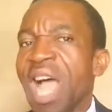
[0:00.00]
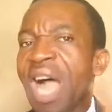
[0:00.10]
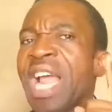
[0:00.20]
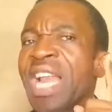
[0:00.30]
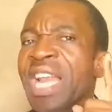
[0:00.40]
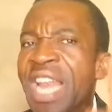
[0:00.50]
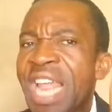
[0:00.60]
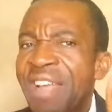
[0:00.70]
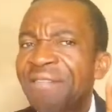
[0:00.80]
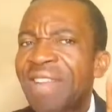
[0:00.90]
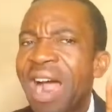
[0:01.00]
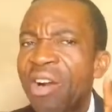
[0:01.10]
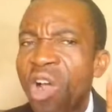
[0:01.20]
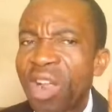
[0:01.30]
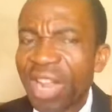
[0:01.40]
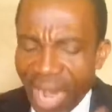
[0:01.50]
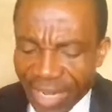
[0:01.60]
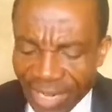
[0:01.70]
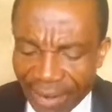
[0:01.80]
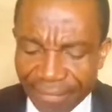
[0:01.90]
Again, leave that wrong
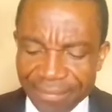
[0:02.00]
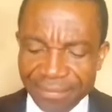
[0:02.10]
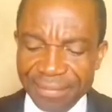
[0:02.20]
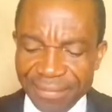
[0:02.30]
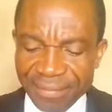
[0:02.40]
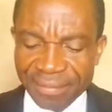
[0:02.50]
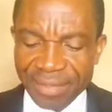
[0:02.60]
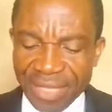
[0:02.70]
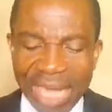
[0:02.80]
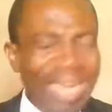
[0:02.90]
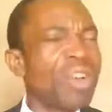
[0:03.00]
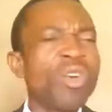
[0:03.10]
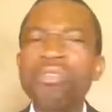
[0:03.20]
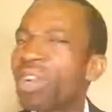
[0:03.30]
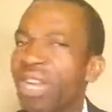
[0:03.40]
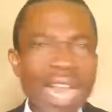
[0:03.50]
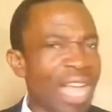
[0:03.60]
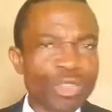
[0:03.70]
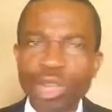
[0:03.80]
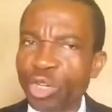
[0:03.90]
character that cannot
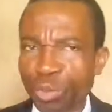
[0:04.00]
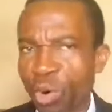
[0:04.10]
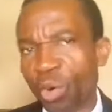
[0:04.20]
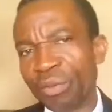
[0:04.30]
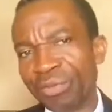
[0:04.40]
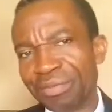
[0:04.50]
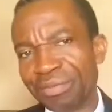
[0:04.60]
fertilize your tomorrow.